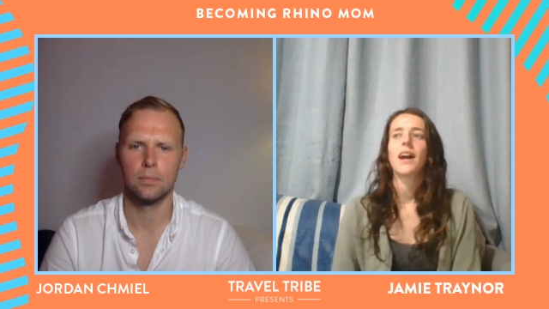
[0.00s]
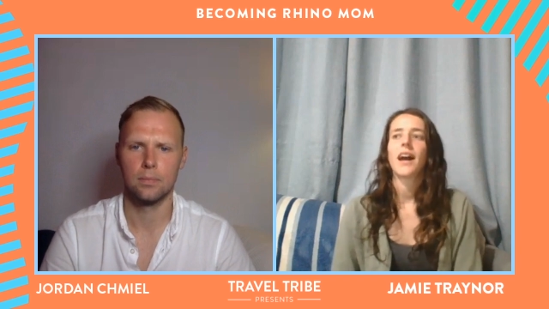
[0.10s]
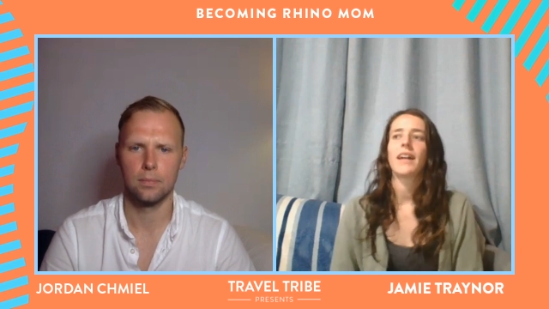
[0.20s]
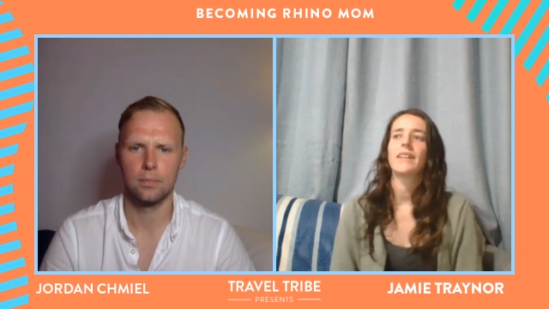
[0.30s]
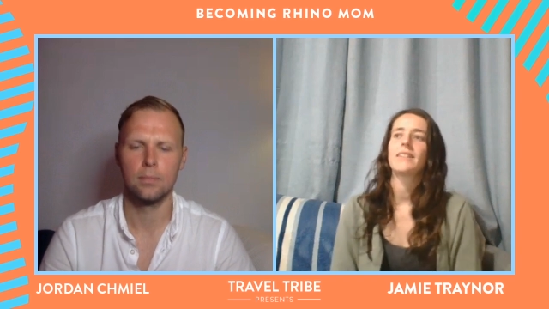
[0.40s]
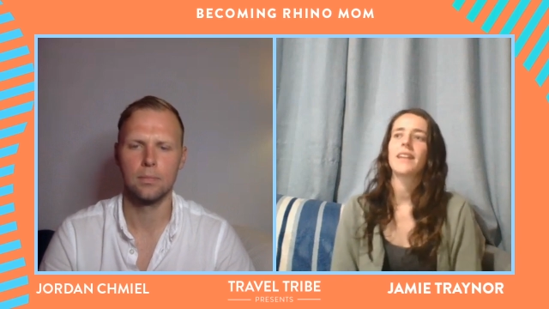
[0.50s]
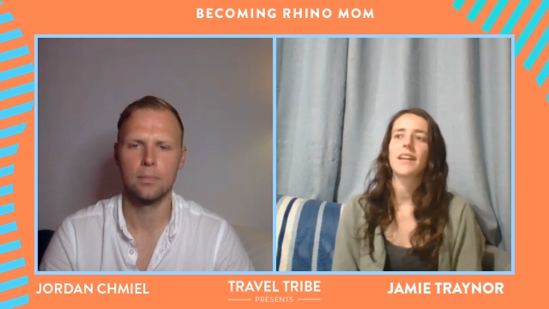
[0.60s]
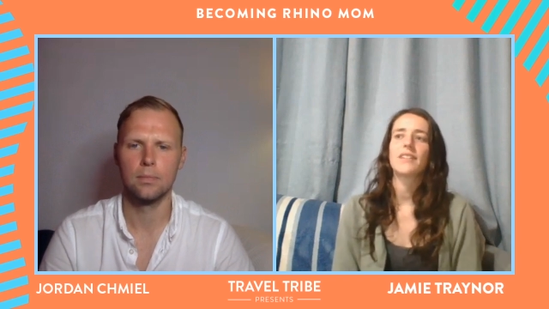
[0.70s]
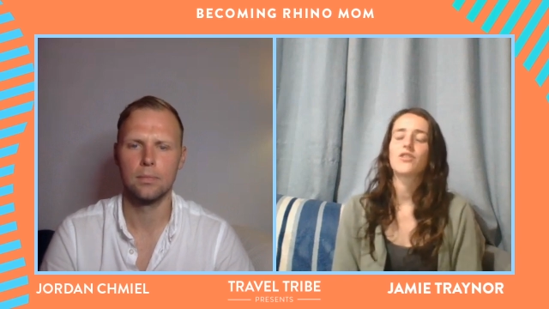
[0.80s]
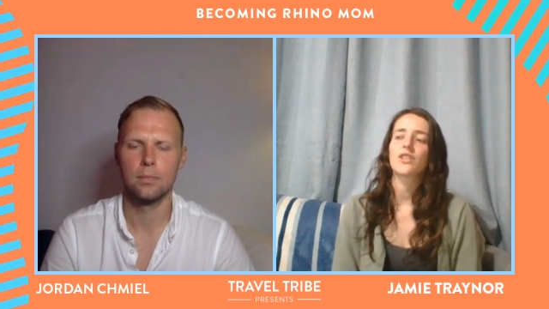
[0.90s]
Speaker 1: and
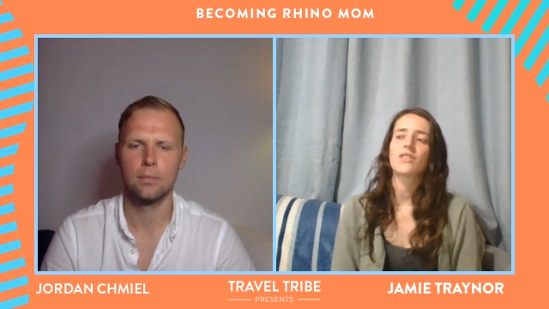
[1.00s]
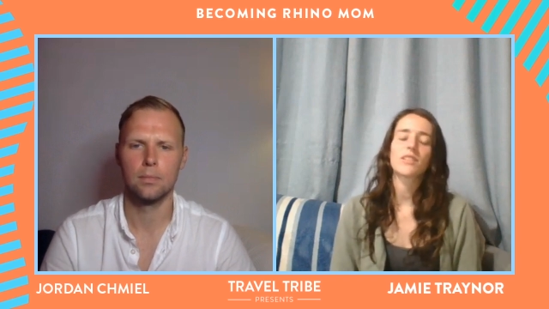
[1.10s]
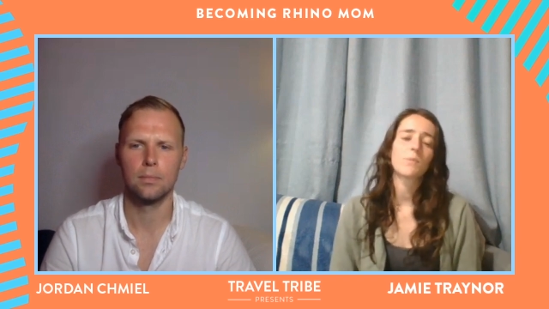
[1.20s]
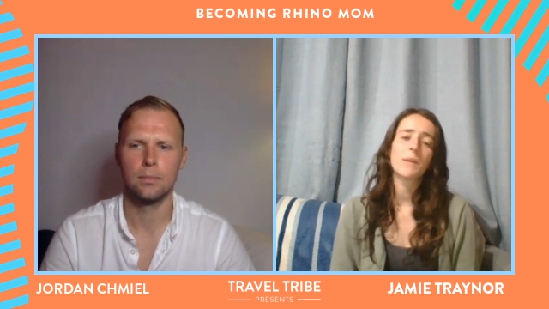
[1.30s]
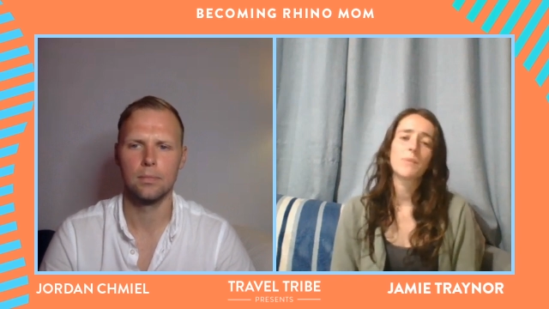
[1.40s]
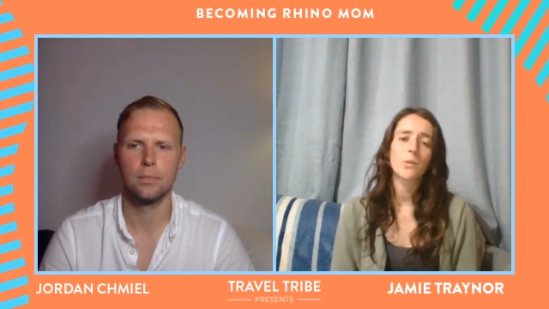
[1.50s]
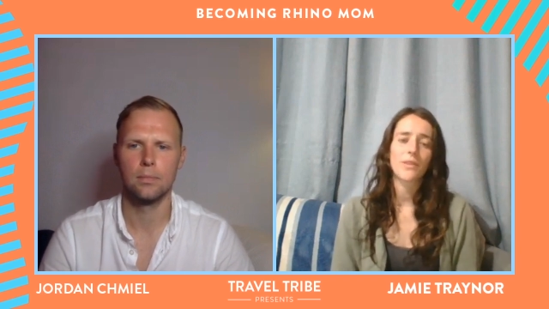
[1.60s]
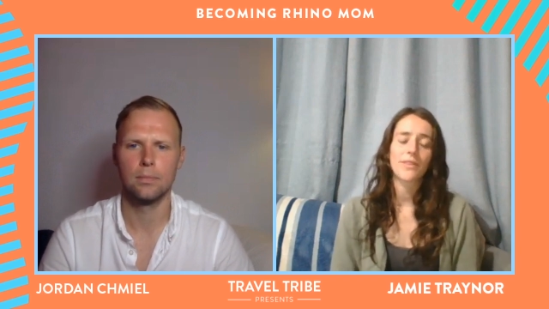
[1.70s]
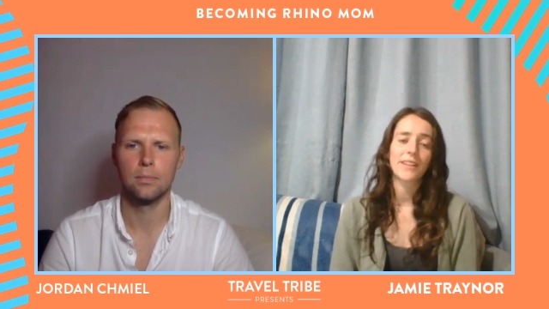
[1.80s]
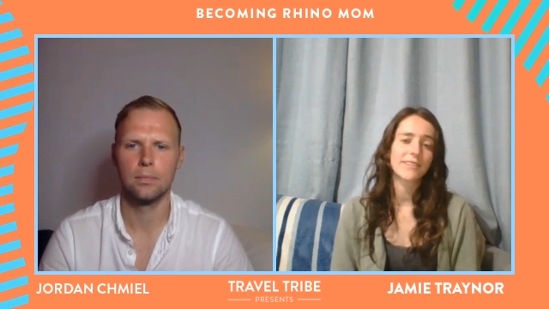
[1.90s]
it's just it's people with
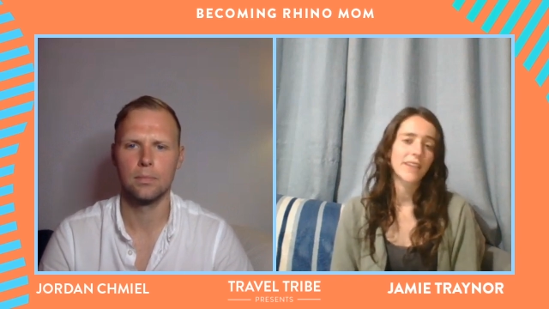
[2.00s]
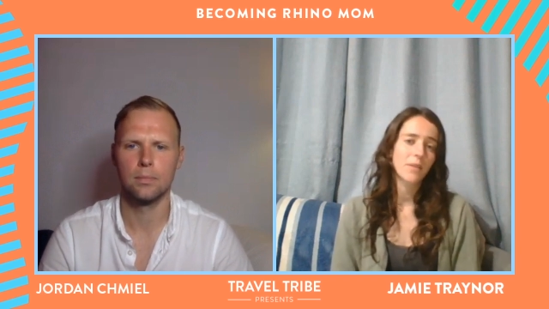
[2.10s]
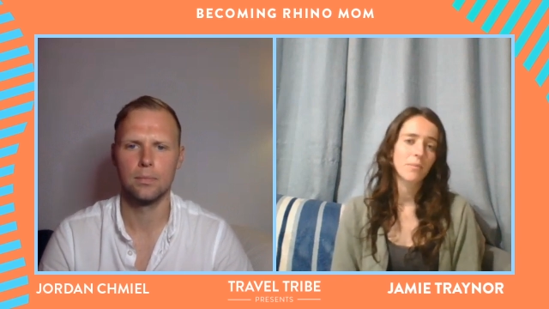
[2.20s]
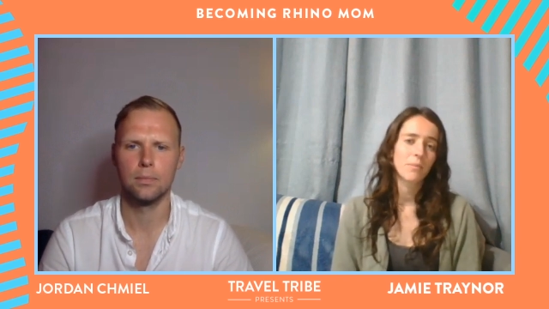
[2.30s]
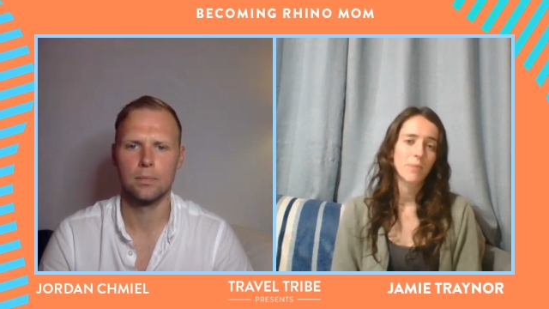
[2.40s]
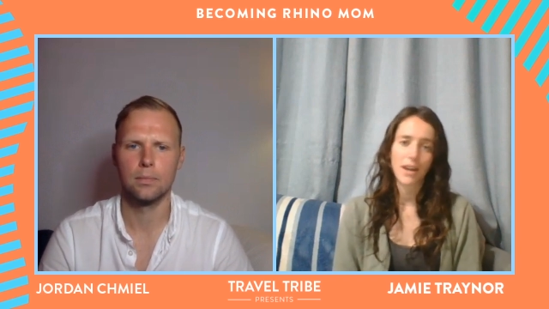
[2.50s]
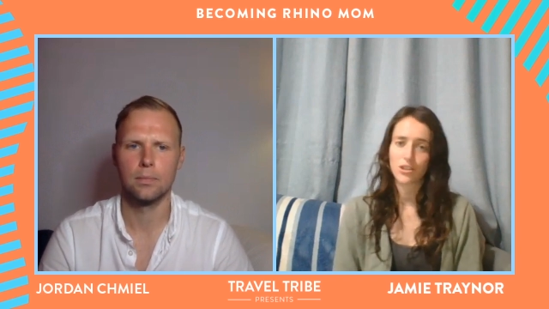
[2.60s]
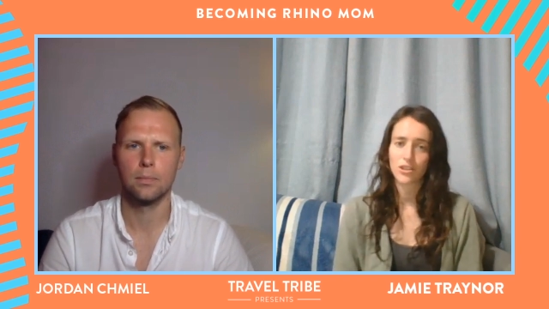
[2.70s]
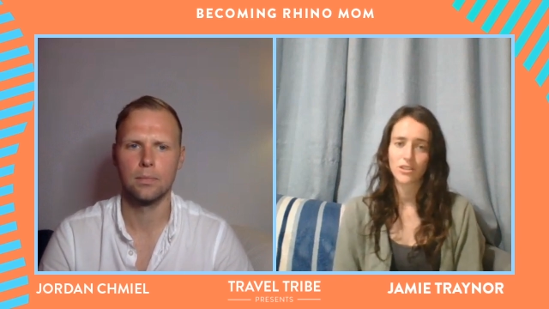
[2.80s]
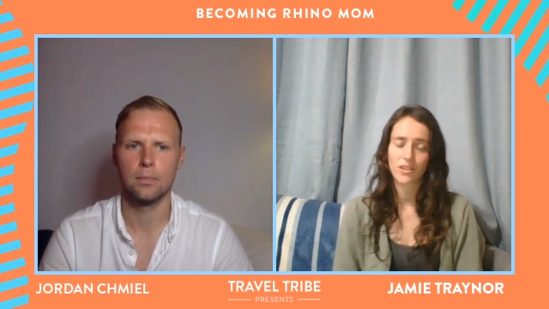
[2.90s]
that same
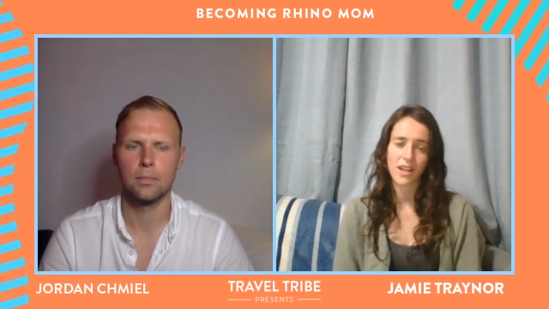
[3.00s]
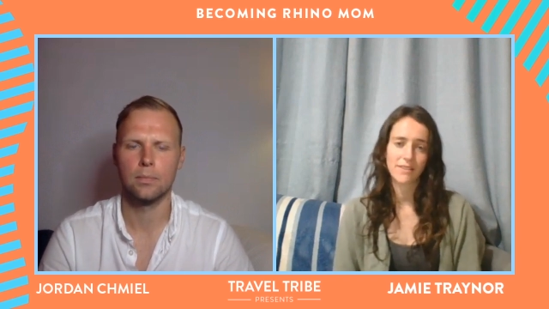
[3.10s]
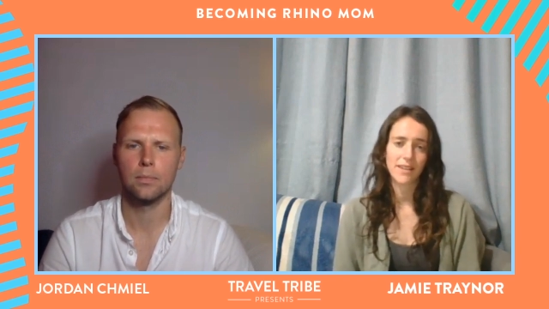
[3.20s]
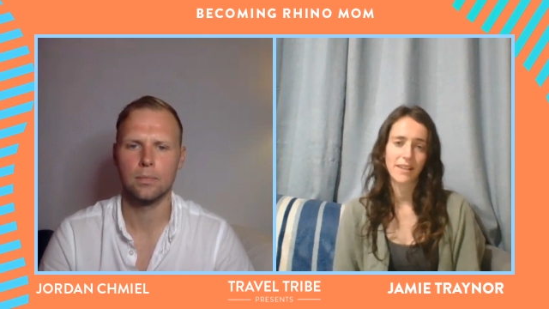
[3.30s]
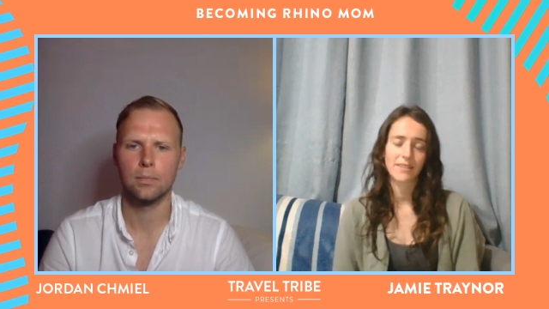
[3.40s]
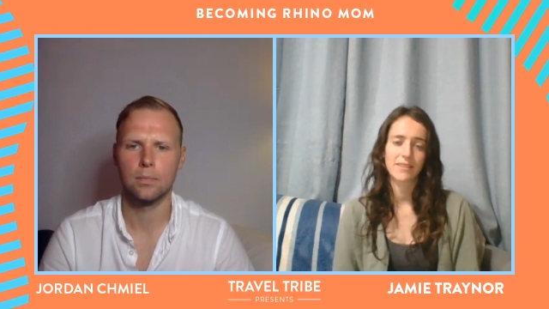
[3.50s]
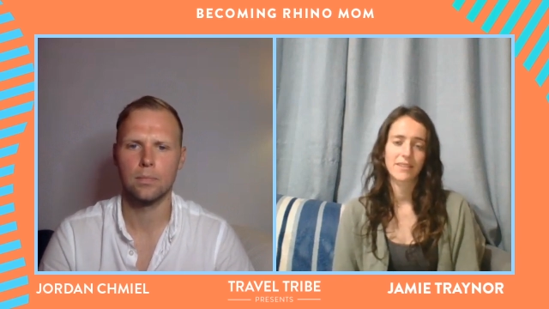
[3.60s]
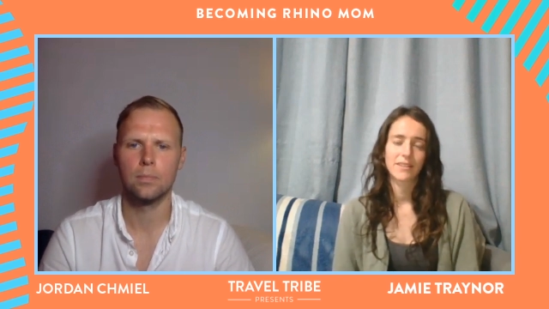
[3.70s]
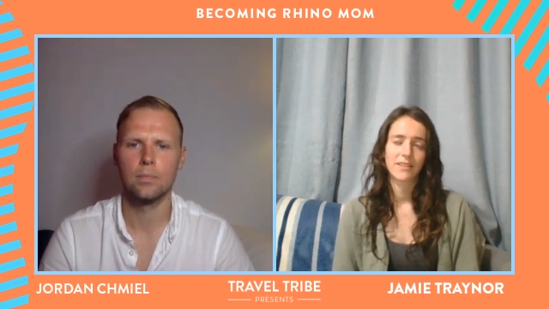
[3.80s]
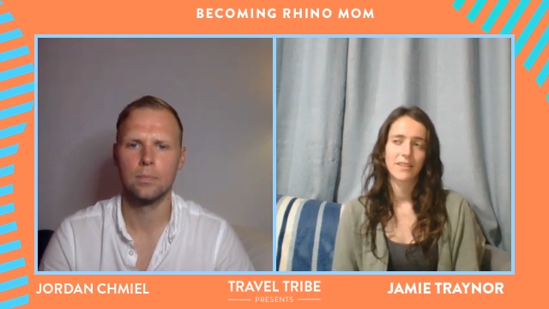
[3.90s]
passion and that
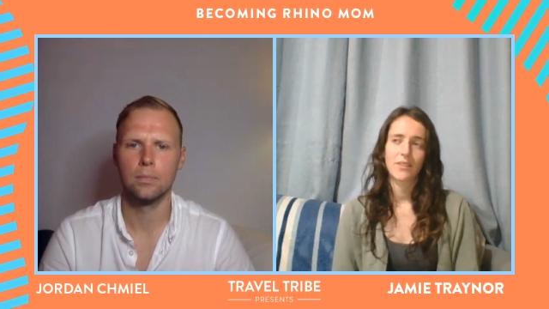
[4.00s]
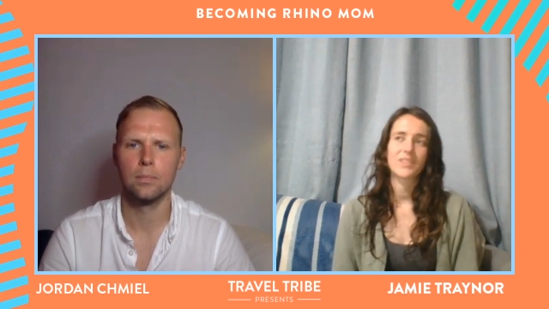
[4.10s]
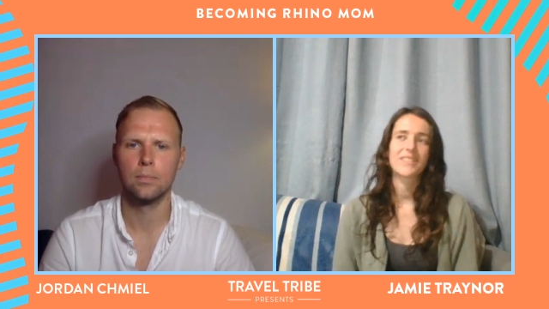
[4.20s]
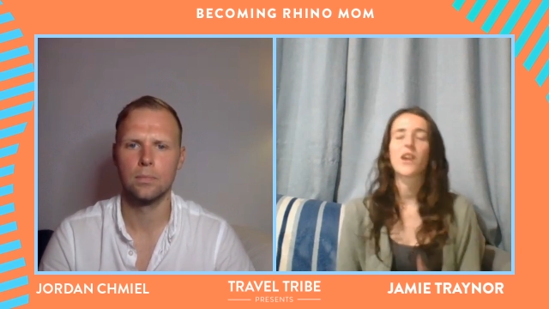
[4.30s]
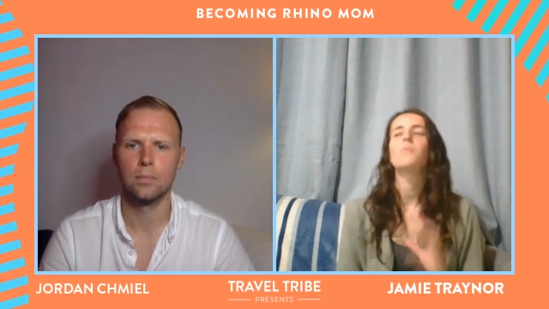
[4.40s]
i want to say